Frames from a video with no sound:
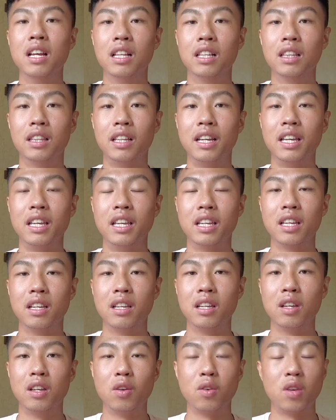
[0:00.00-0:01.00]
like
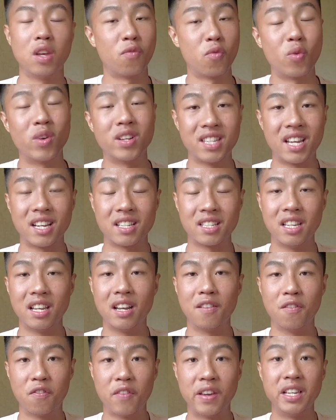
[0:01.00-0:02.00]
if we're texting
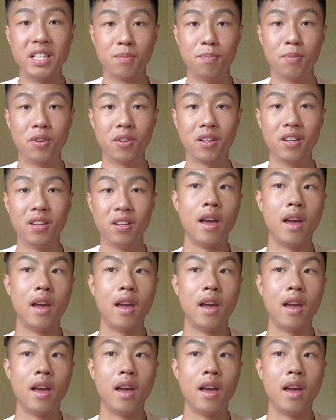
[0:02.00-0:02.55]
on Facebook.